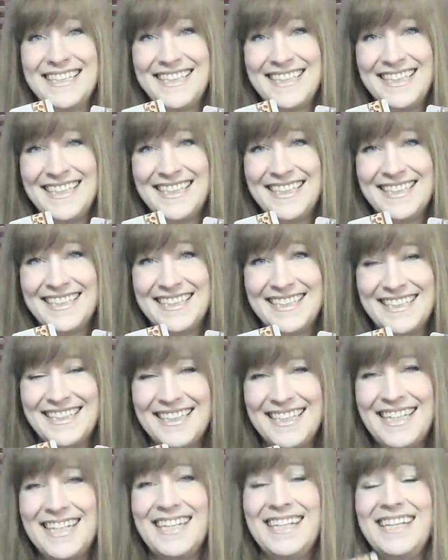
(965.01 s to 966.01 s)

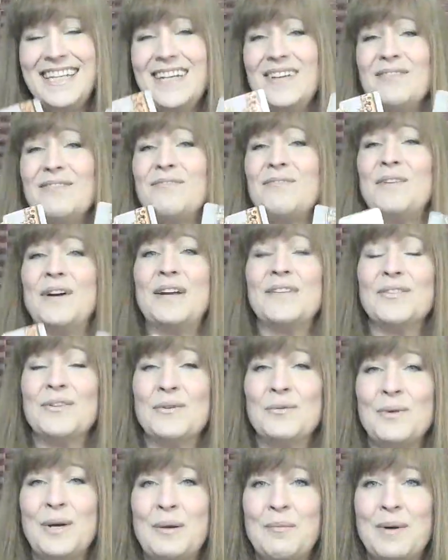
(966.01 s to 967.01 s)
and find
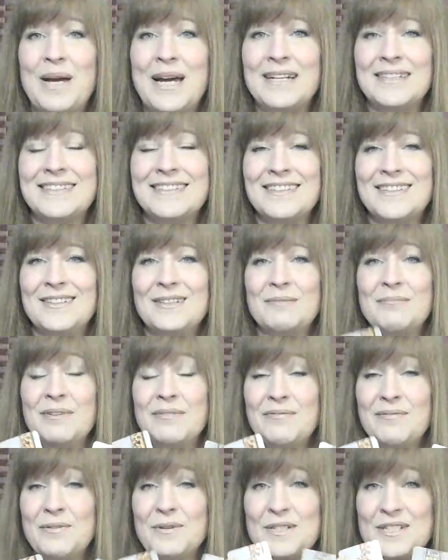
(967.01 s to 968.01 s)
their way back to her
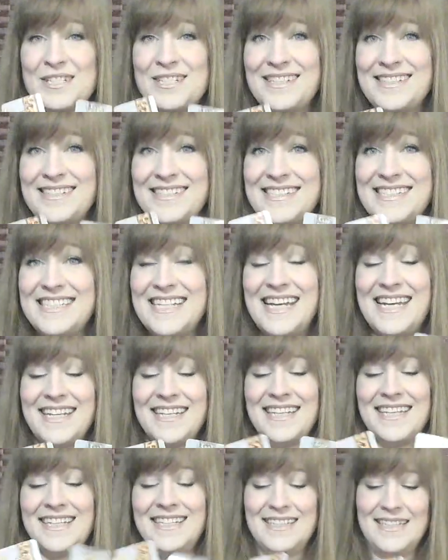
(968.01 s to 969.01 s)
before she is
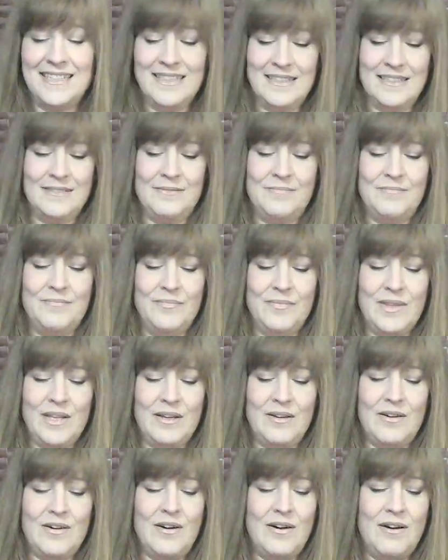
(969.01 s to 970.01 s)
taken
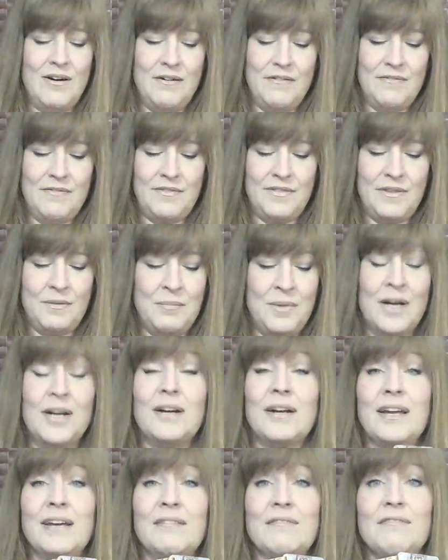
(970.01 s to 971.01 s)
off the
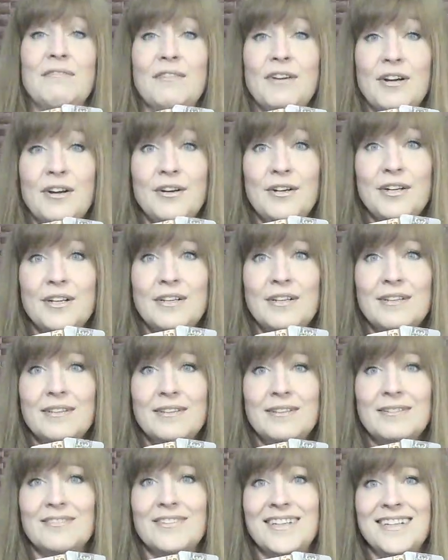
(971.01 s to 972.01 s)
market for good,
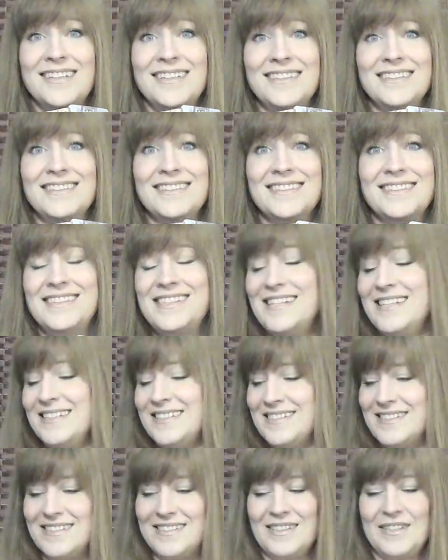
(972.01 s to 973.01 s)
right?
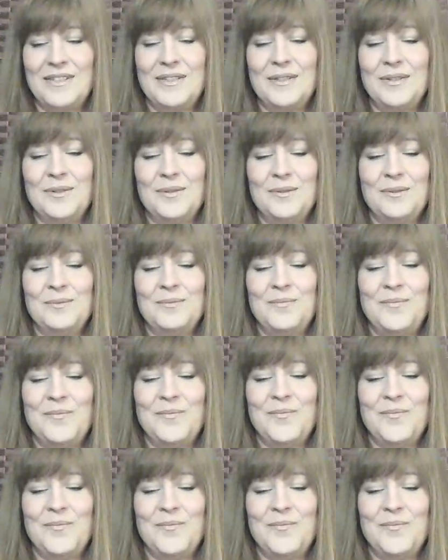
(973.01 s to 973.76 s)
So,